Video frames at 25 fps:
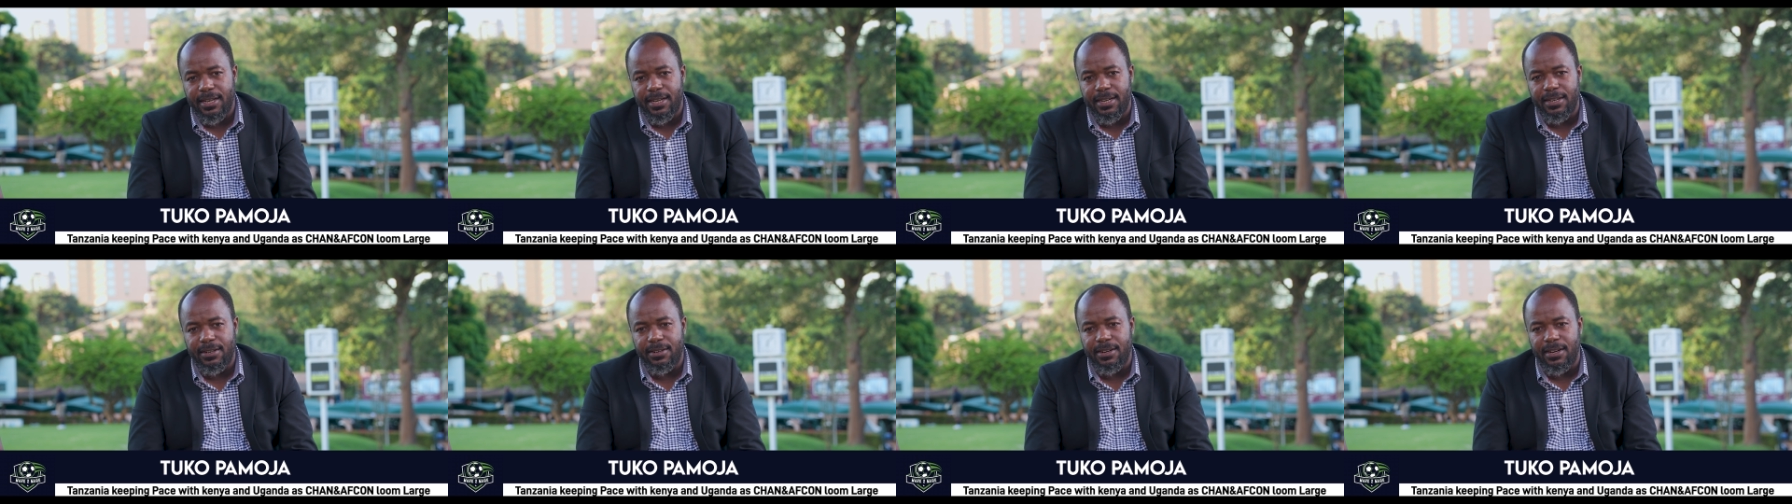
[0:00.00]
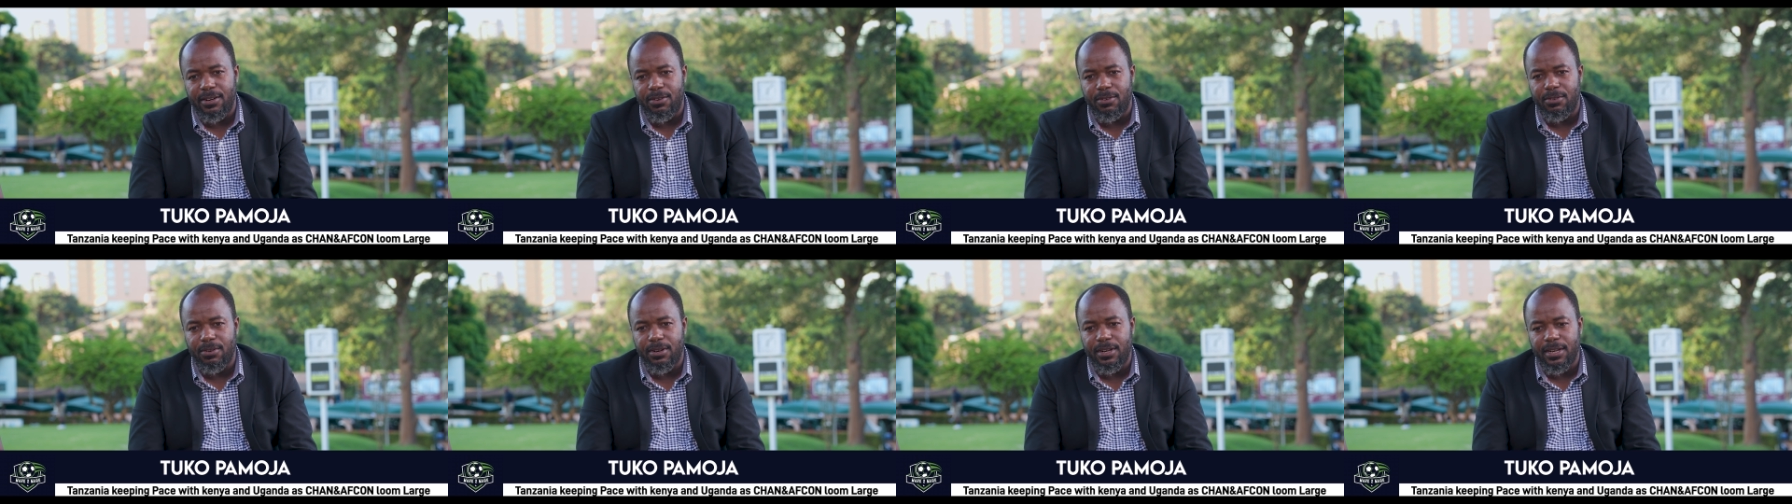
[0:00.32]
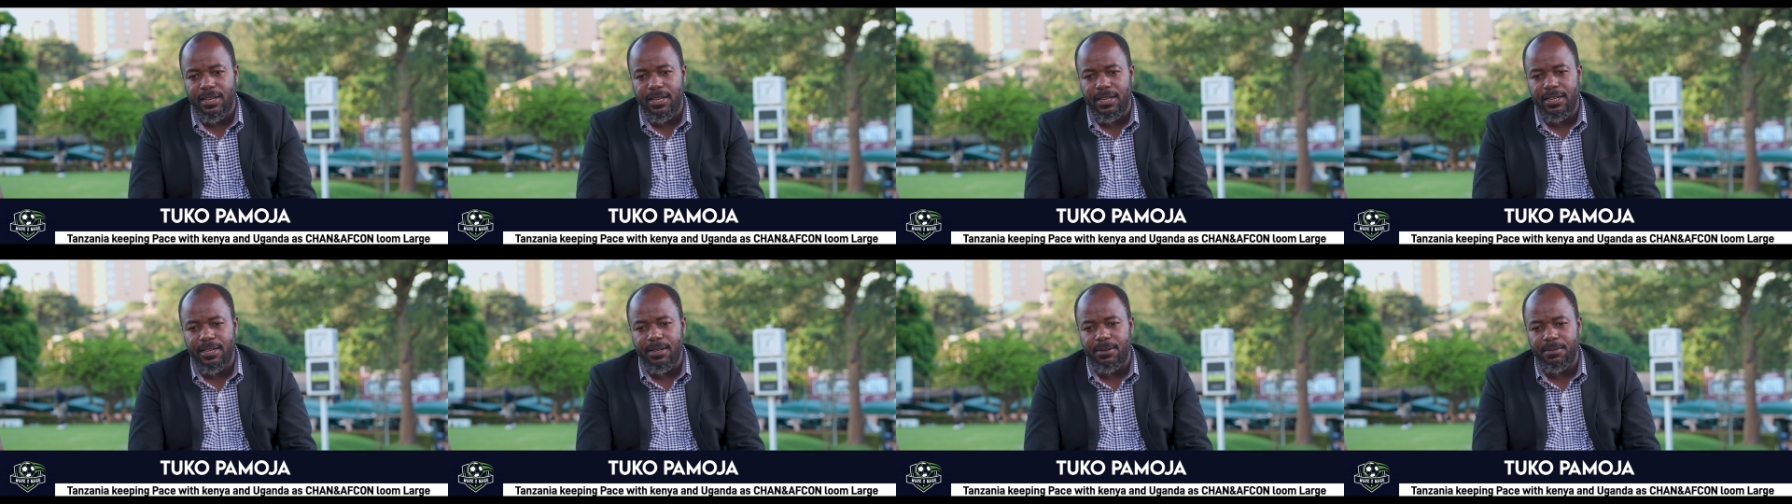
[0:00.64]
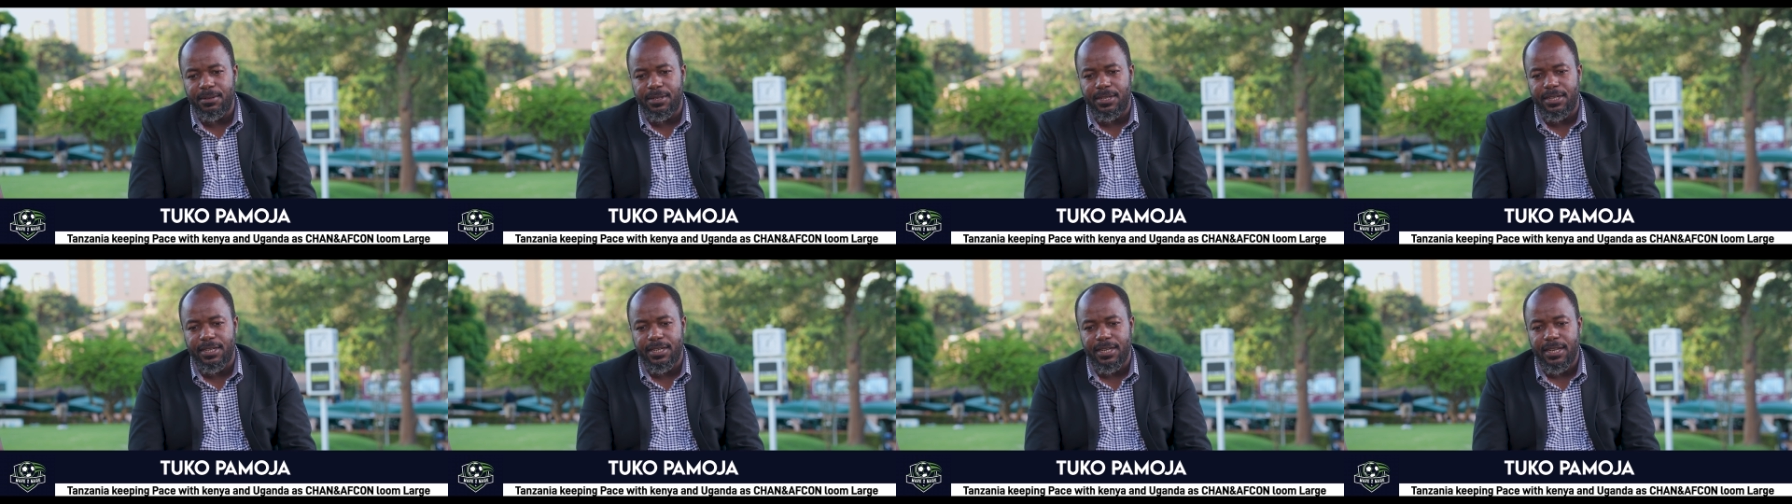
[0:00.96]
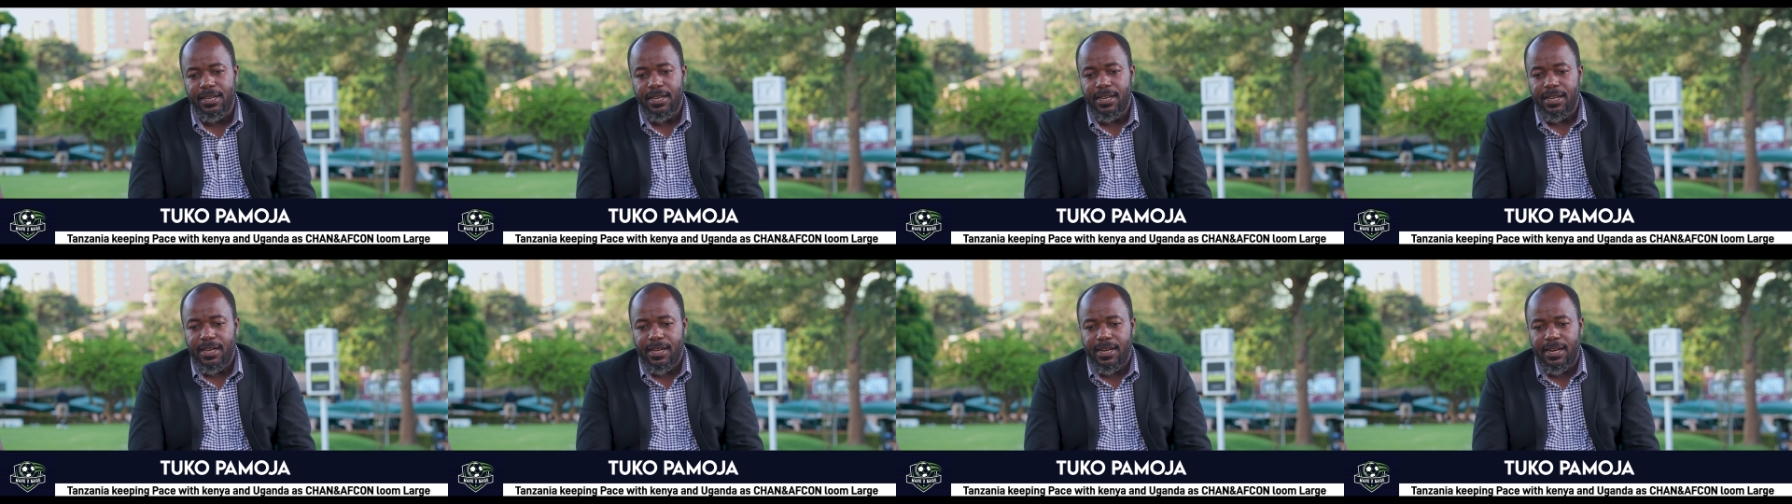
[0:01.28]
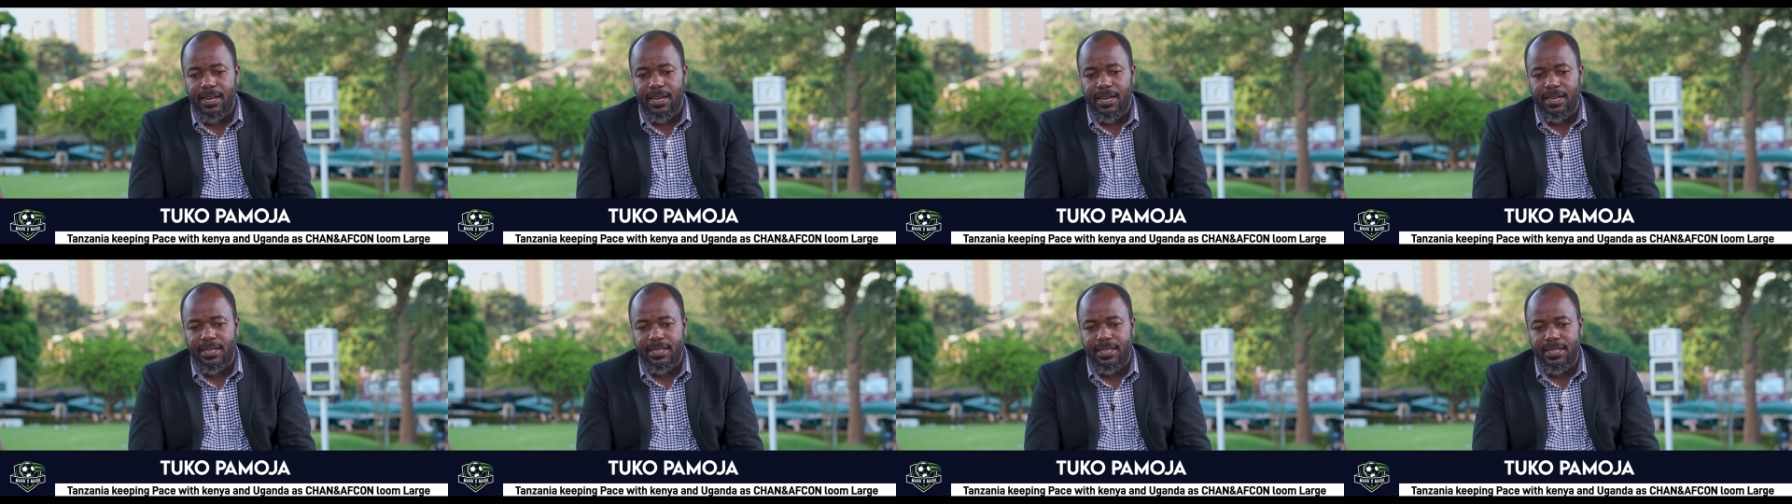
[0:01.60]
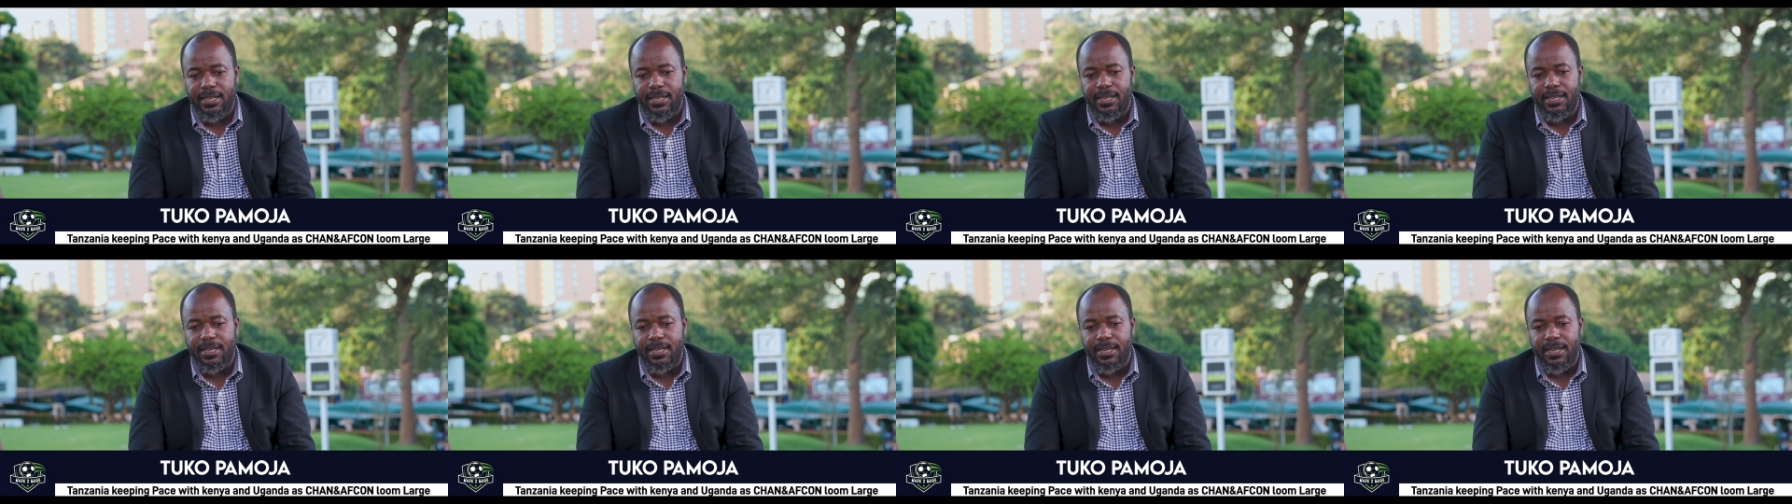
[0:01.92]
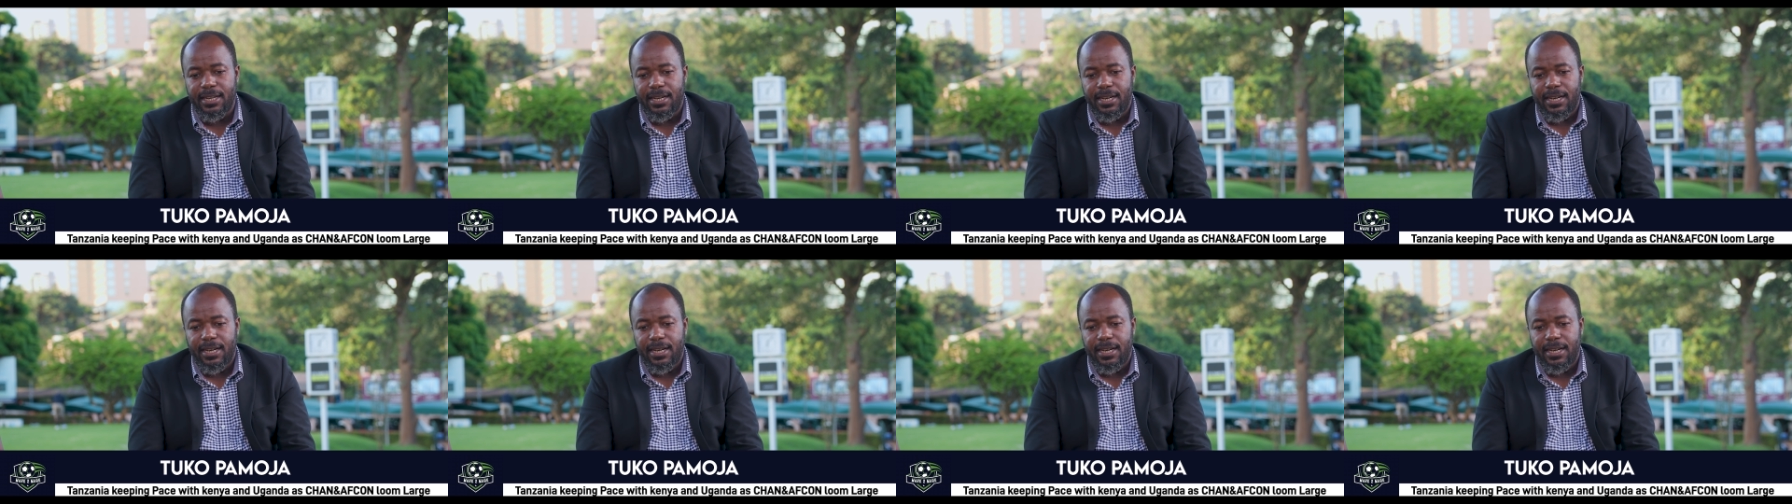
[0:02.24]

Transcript: and Ruto in Kenya, which, like I said,